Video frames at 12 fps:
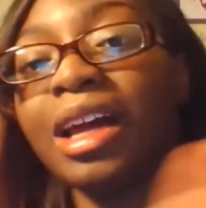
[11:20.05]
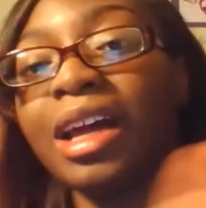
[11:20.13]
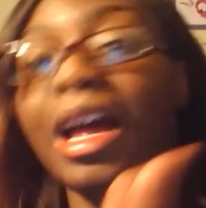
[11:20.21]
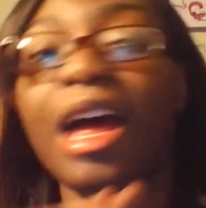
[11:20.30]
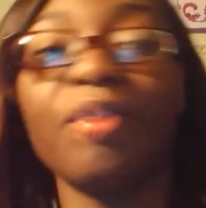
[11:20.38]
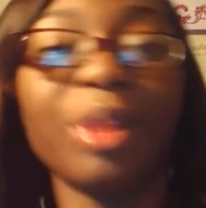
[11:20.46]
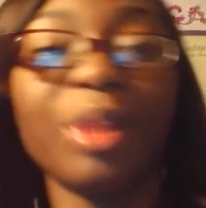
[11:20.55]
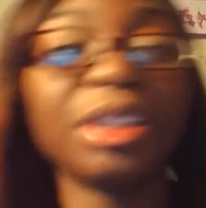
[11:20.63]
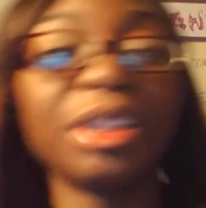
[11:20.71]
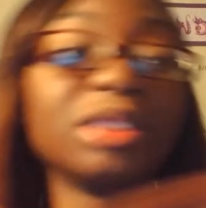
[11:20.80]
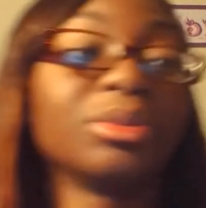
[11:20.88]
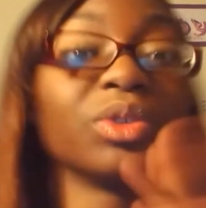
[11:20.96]
I have my
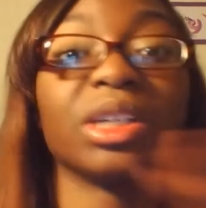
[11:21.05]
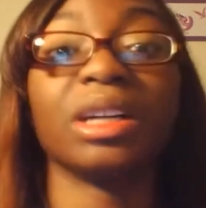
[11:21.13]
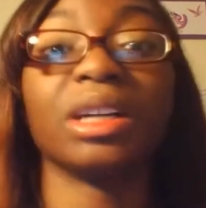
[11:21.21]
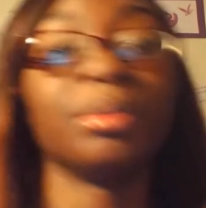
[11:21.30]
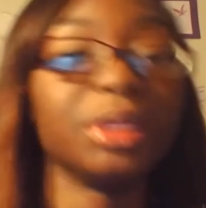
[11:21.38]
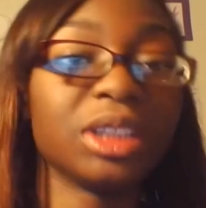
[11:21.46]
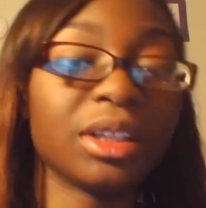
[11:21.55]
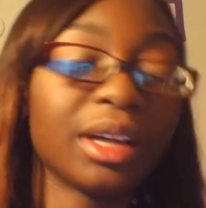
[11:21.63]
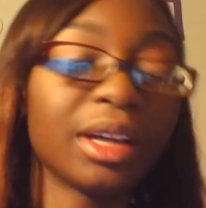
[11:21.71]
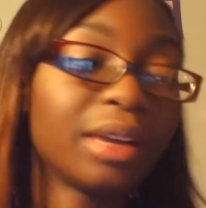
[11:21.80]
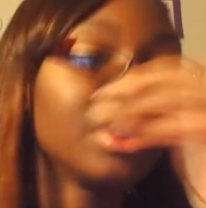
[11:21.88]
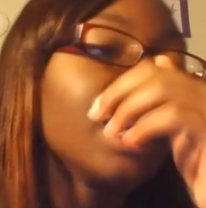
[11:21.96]
patient, but we're going to help each other
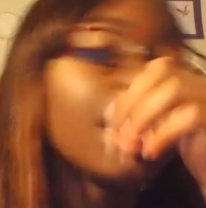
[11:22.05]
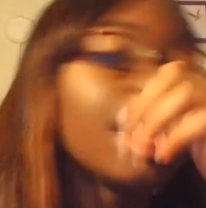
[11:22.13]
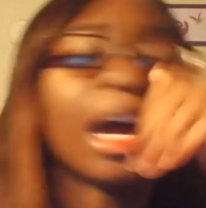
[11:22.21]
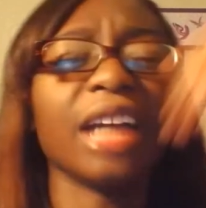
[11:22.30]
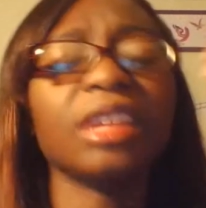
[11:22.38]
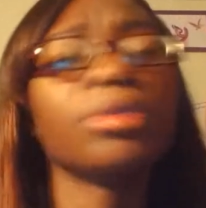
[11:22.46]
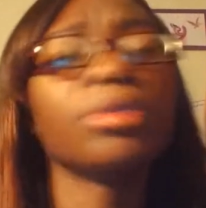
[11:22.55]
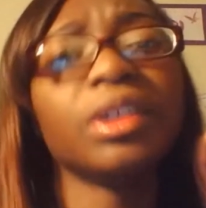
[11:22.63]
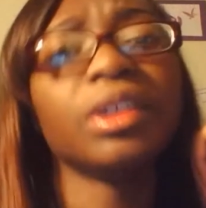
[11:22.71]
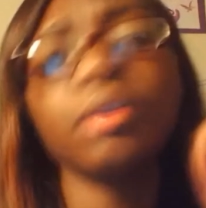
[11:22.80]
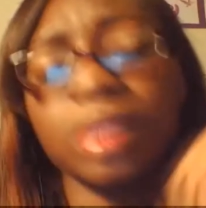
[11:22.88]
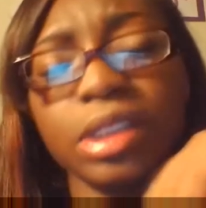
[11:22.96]
out. I never
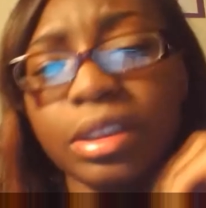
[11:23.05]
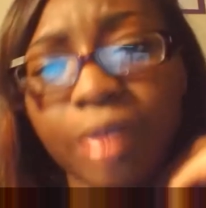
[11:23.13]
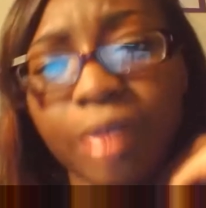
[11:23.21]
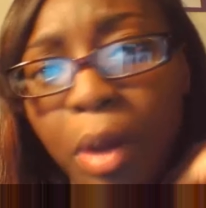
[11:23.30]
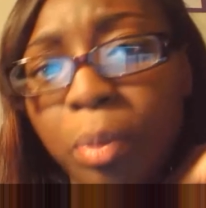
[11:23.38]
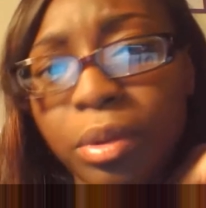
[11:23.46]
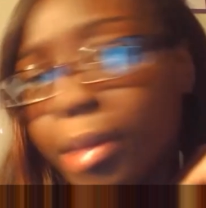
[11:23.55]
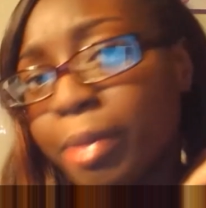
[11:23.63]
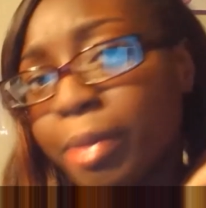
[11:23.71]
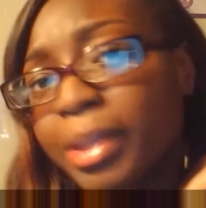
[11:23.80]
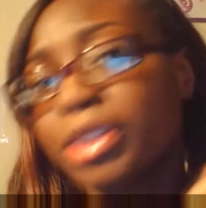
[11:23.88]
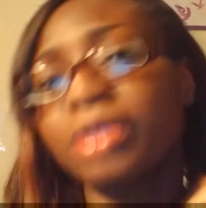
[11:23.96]
did receive help with my
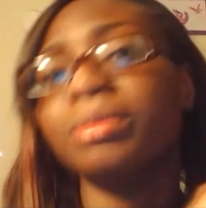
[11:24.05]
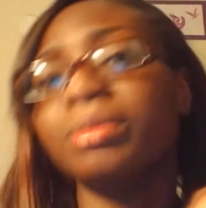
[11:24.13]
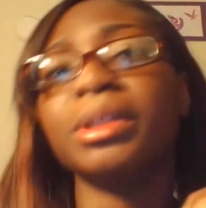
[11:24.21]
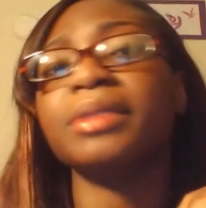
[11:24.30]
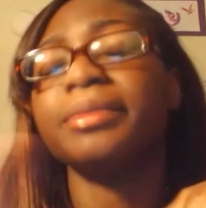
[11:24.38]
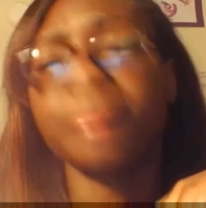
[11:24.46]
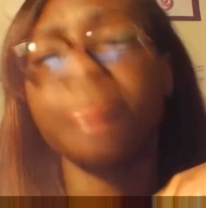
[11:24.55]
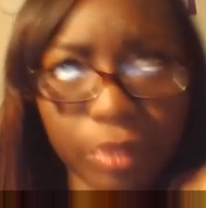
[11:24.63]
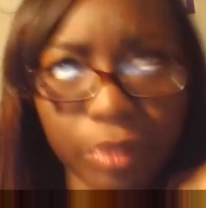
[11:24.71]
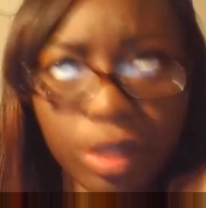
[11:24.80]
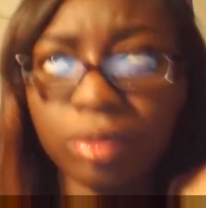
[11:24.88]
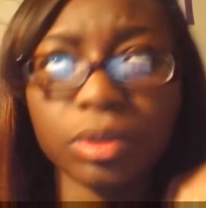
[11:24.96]
patient, but
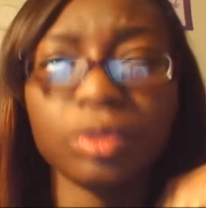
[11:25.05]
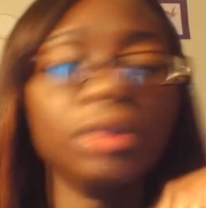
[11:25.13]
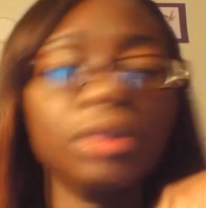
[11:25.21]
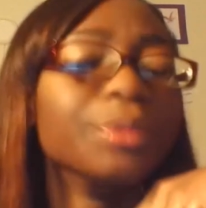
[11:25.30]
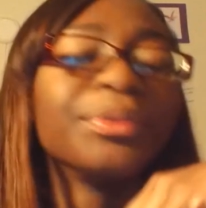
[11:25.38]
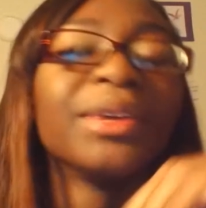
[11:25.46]
it was cool.